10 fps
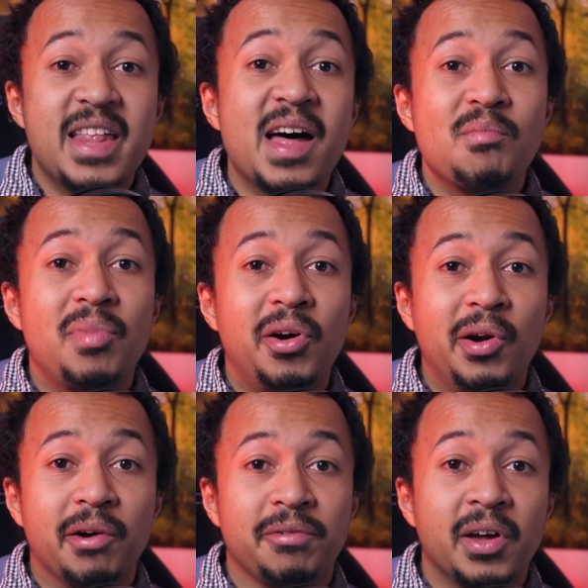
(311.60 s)
number
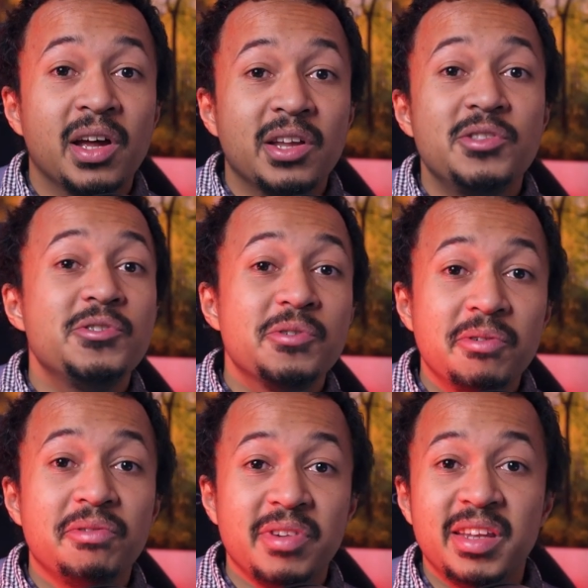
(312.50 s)
of
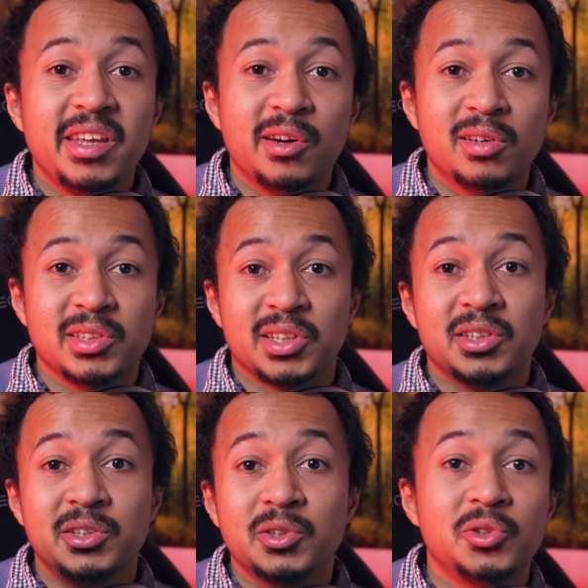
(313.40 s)
new videos
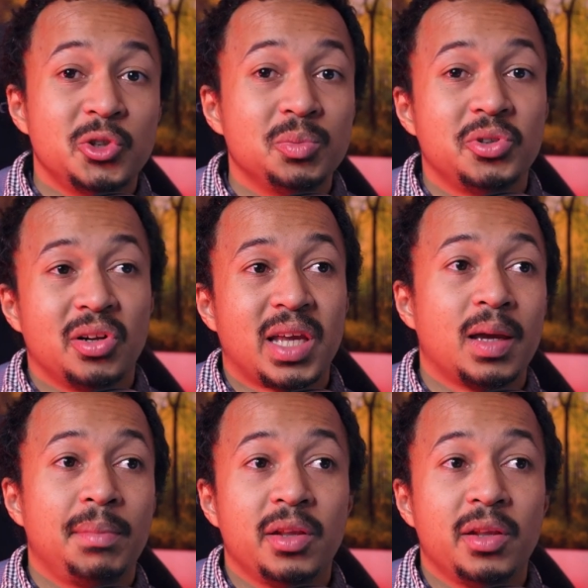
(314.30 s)
on YouTube talk,